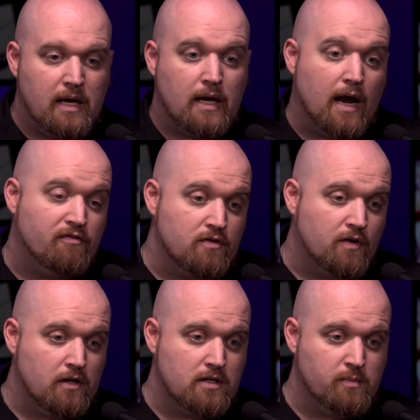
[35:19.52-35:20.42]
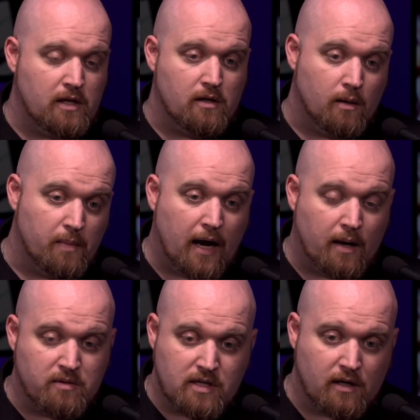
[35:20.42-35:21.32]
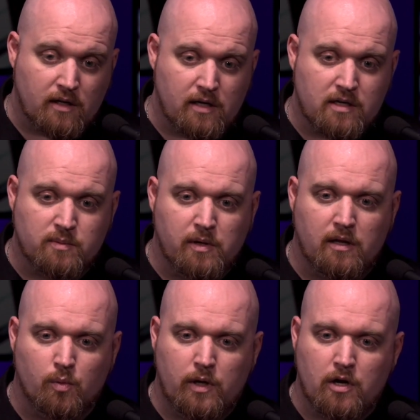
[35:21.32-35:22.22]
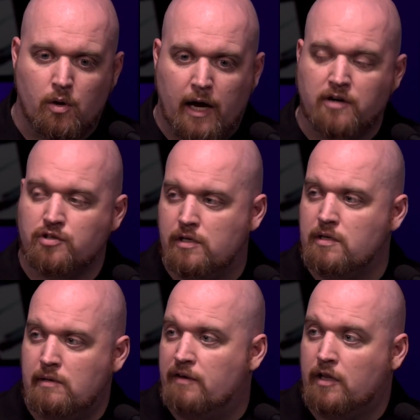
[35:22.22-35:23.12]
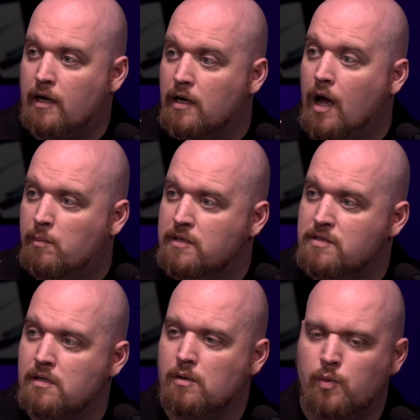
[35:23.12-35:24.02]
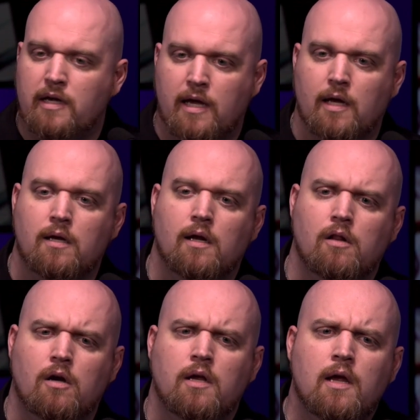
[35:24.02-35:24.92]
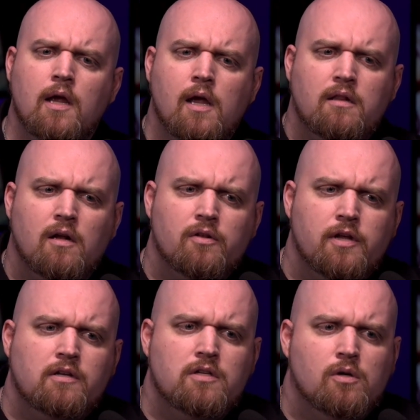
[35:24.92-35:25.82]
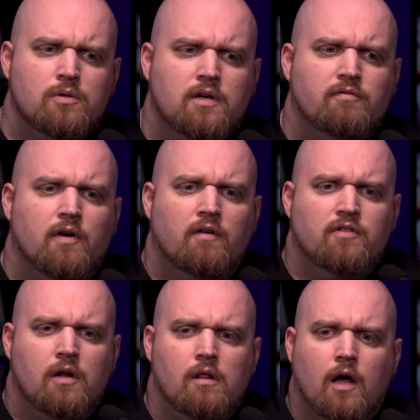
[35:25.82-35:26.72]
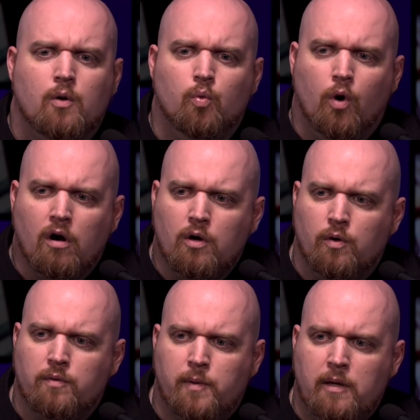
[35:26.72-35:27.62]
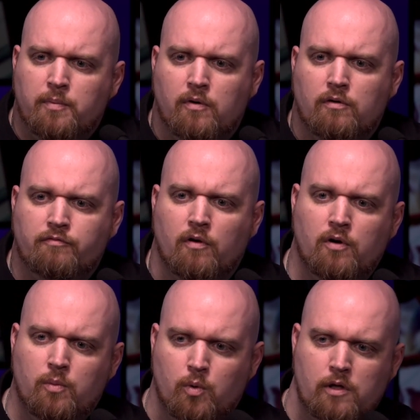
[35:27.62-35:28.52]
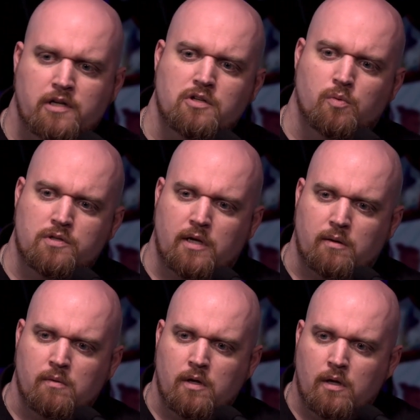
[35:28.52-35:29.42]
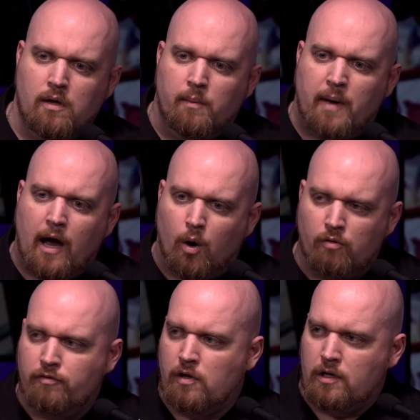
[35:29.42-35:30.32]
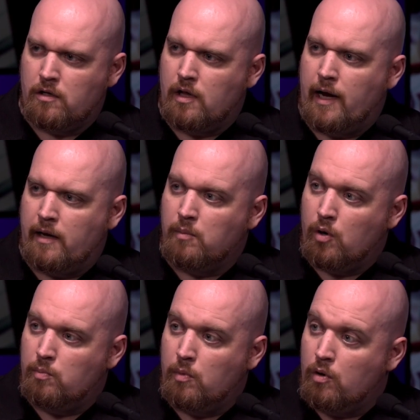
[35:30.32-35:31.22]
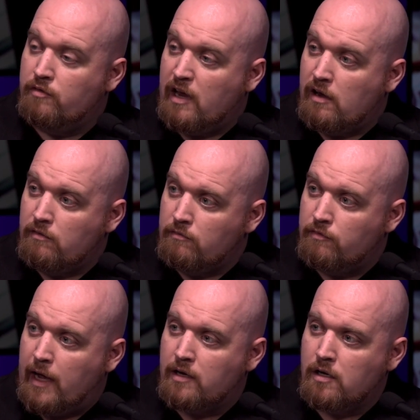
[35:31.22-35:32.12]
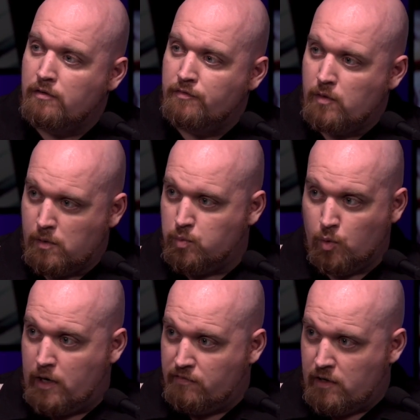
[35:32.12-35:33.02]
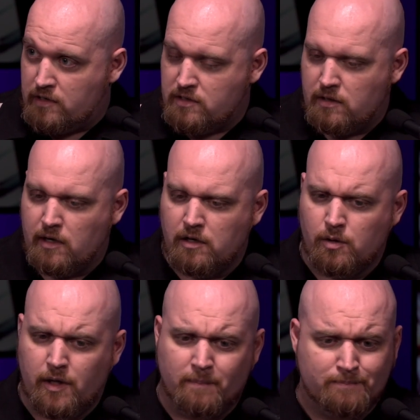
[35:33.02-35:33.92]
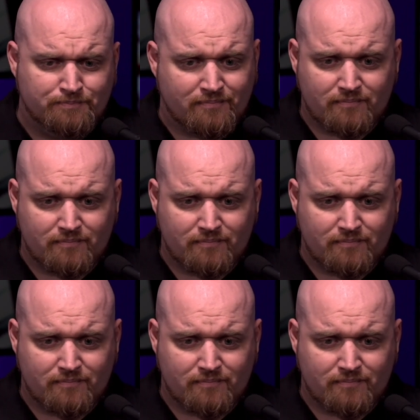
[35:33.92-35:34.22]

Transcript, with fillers: mean eh, first of all it doesn't mean that they're bad secondly it doesn't mean that we don't actually have a lot in common so right. we can't get along the other thing too is I've, I've done a lot of work with people for whom religion was a powerful underlying mo- motivating factor for whatever it is that they're doing